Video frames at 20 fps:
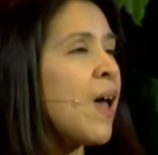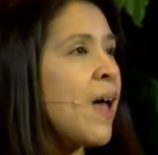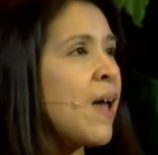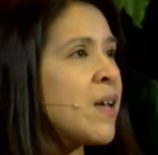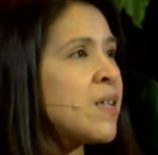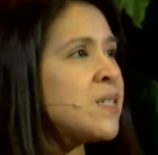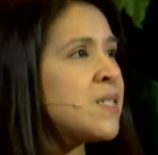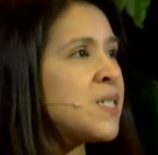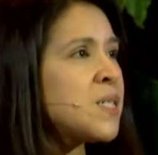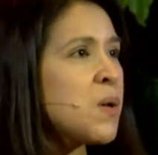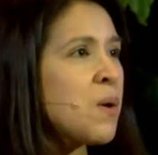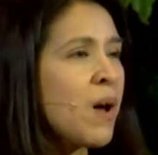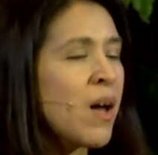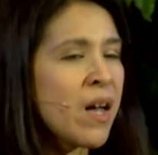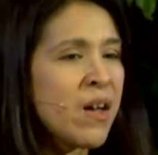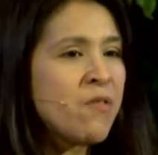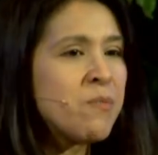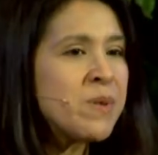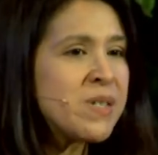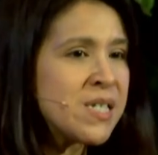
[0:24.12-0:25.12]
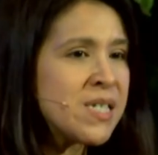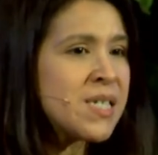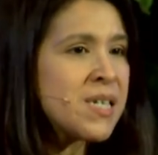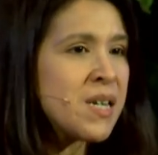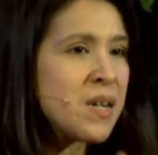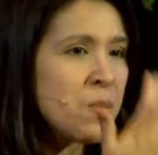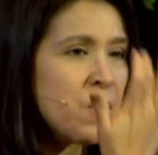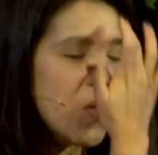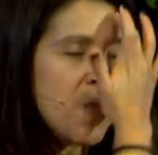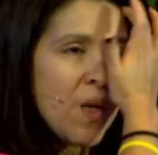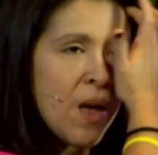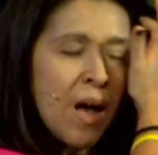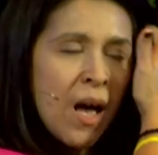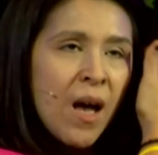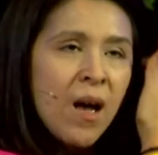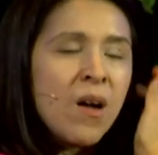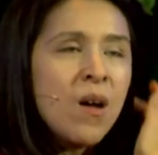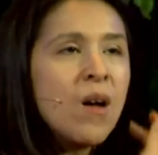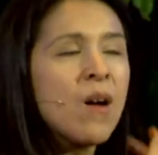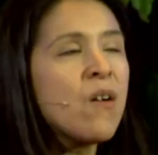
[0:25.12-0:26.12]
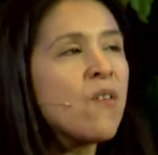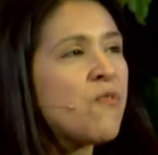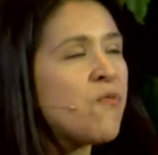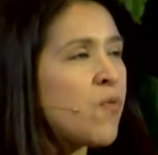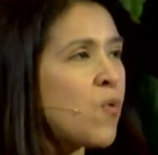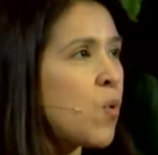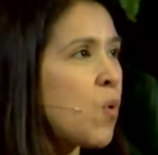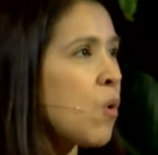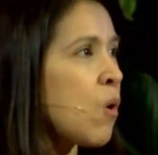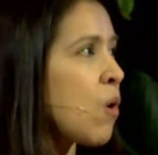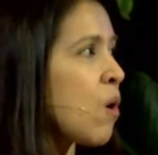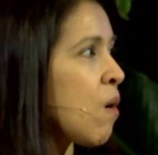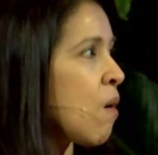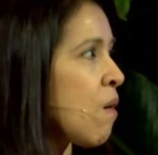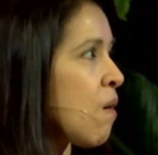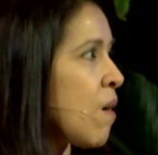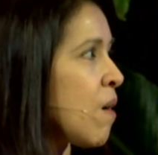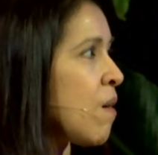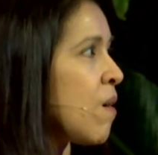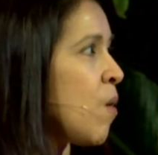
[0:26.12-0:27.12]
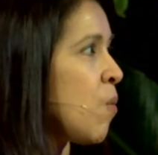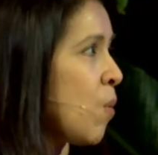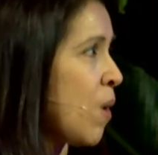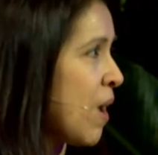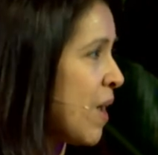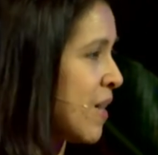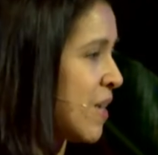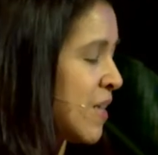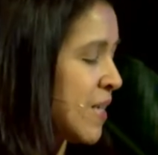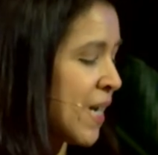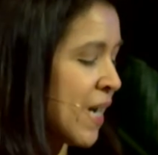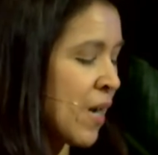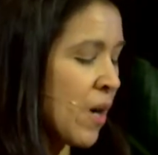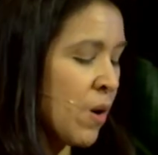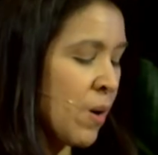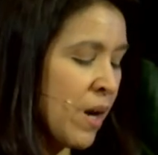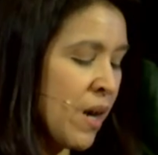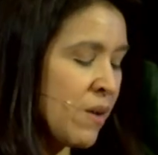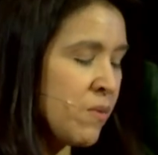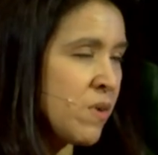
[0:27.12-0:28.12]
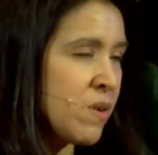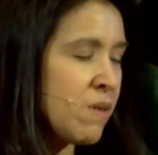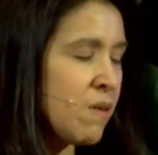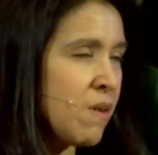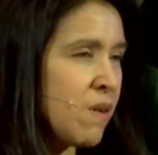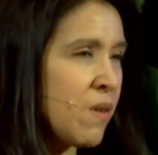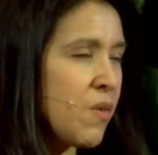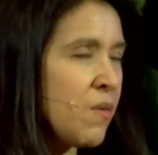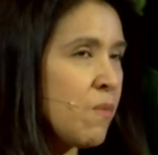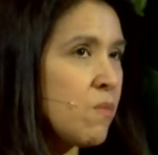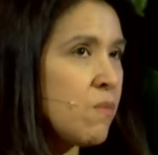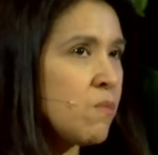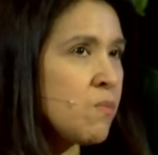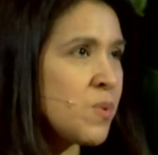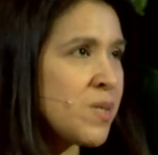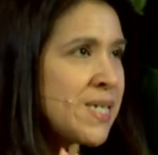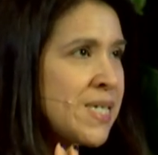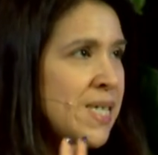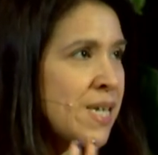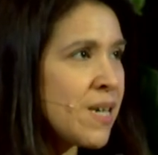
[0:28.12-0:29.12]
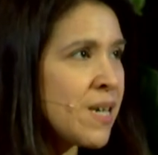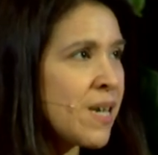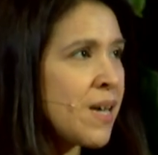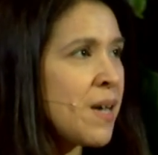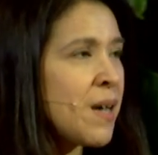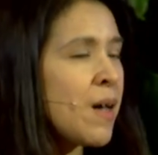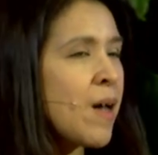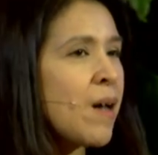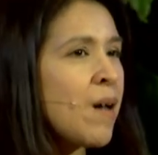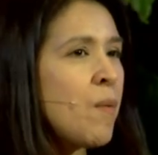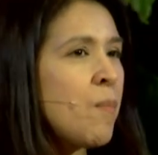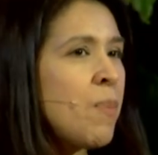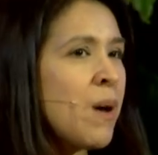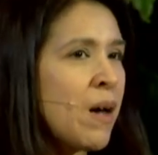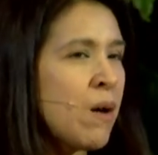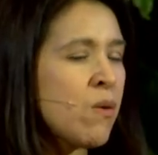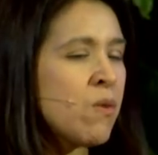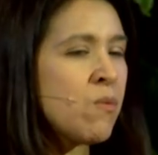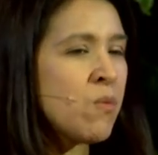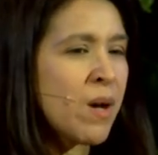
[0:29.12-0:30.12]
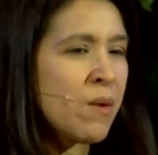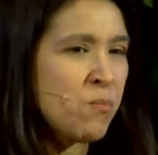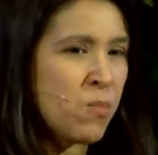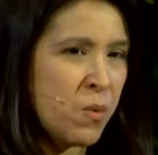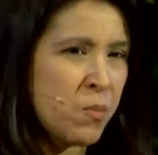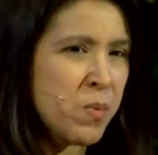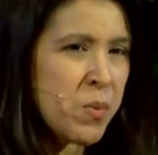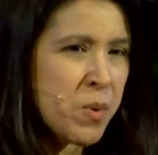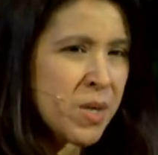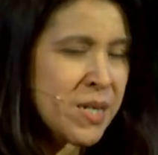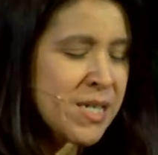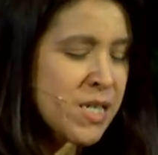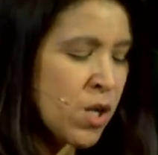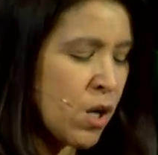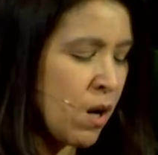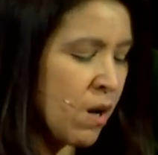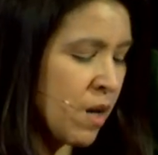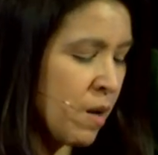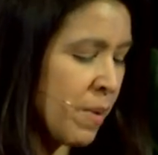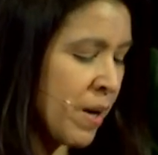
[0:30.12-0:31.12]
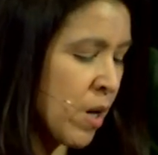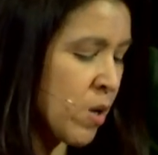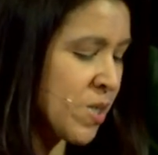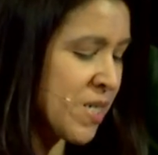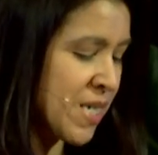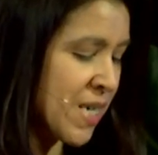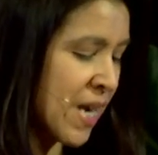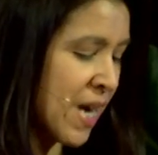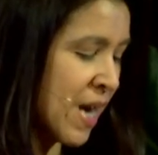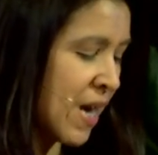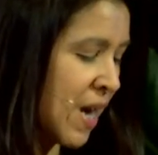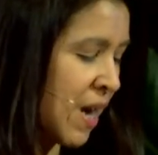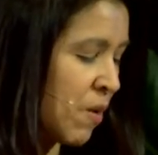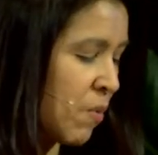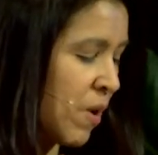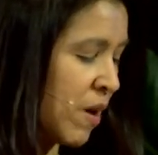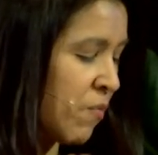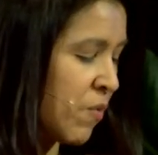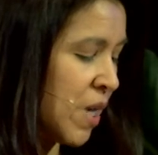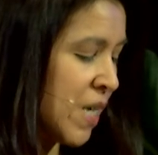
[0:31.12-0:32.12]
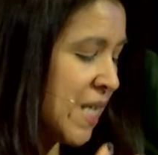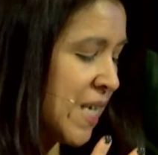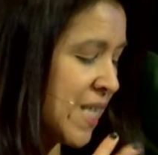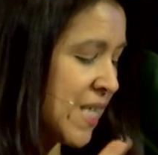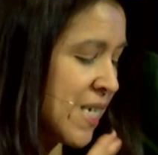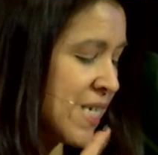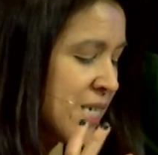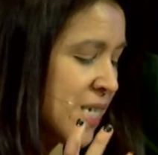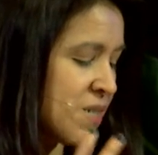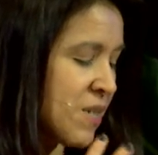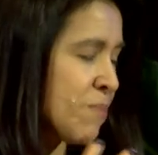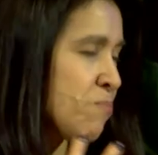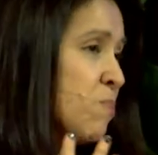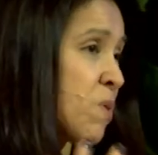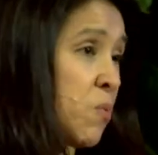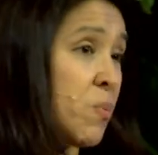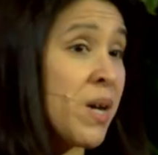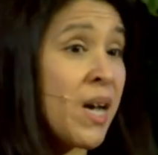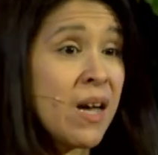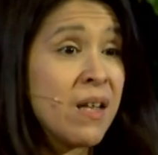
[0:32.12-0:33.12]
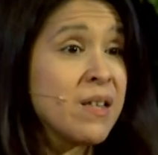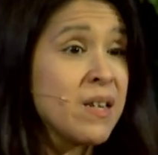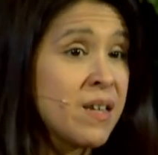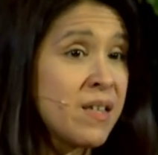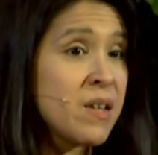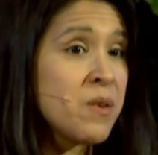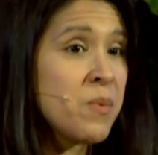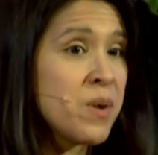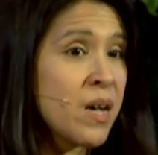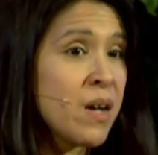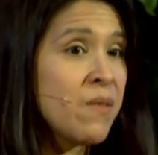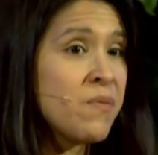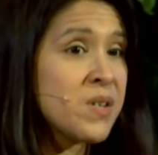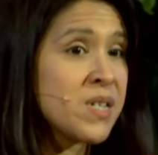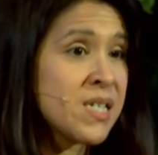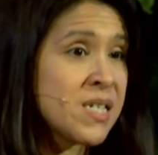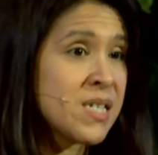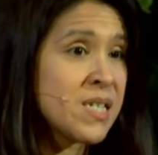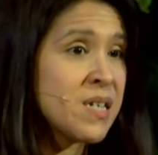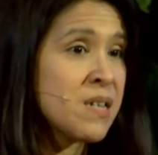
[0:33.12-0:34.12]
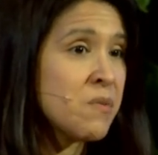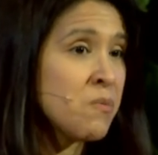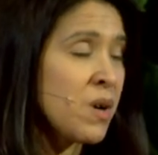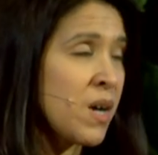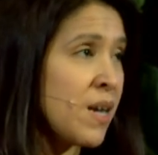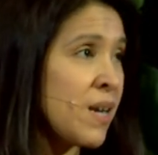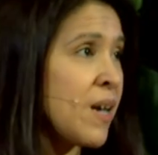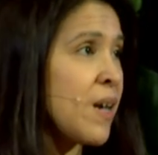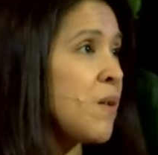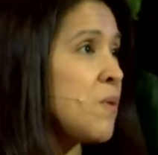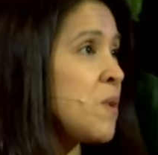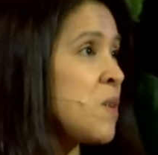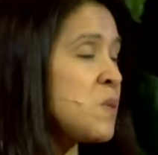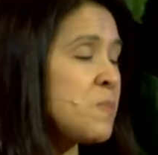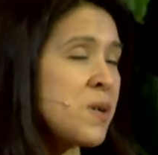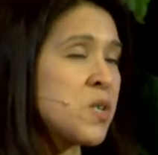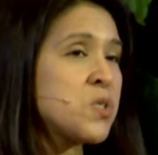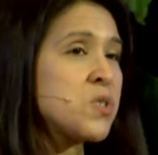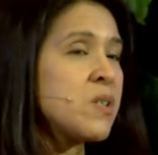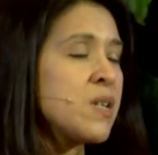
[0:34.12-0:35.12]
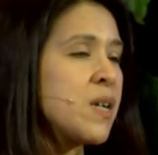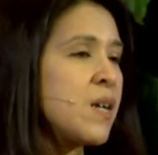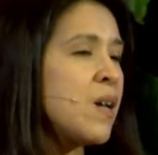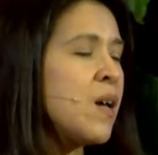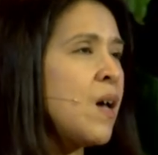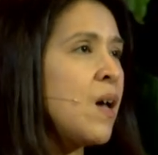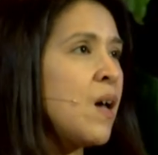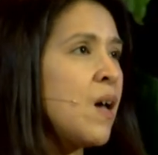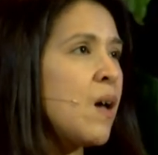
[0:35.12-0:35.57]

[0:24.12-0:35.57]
And so I have been sitting with that for a while now. And was thinking about what we were going to talk about today. And quite frankly, this is the reality that we have to sit in right now, and especially